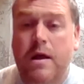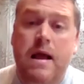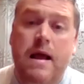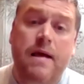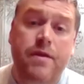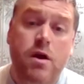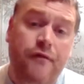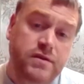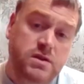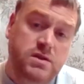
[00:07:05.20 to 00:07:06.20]
and they
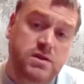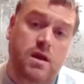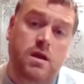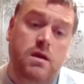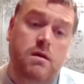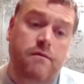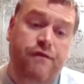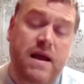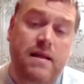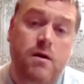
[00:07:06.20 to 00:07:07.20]
offered us the
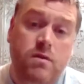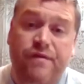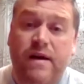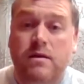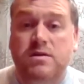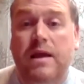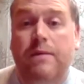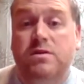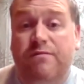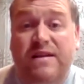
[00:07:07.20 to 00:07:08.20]
furlough. The furlough scheme
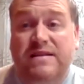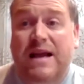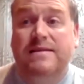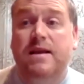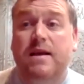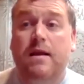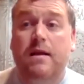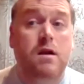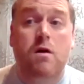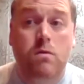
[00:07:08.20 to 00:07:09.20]
was fantastic.
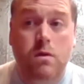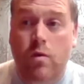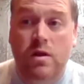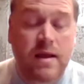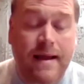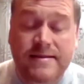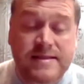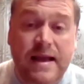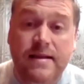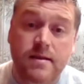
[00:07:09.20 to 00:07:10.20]
The one thing I can
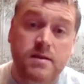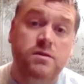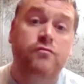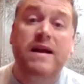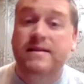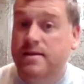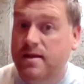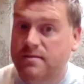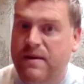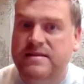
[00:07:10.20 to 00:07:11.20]
say that they've done right in
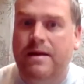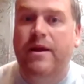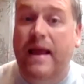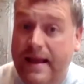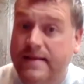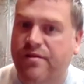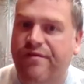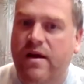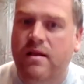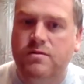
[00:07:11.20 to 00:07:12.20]
this pandemic is the
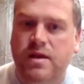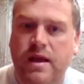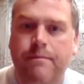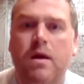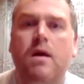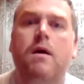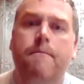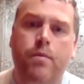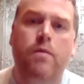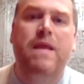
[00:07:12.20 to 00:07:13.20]
furlough scheme,
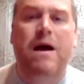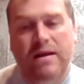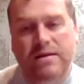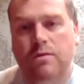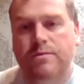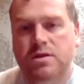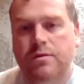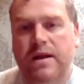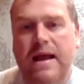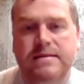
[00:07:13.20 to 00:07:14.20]
but now that's coming to
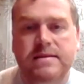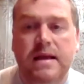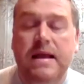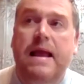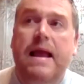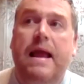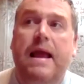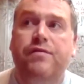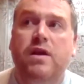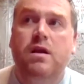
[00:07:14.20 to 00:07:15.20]
an end.
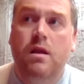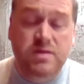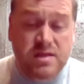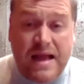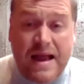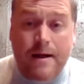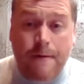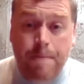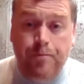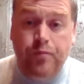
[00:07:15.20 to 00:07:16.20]
If they close us
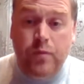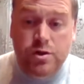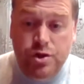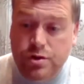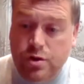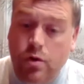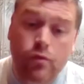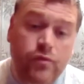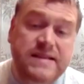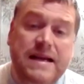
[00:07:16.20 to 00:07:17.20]
down, shut all
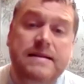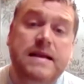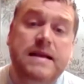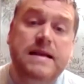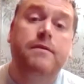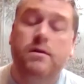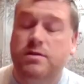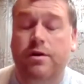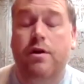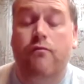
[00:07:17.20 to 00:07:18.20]
retail down,
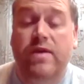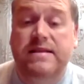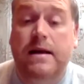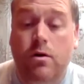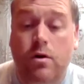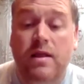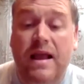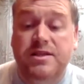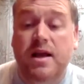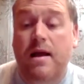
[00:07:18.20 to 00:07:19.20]
sorry, not retail, all
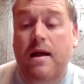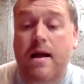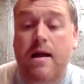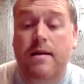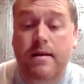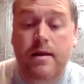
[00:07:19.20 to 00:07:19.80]
leisure and,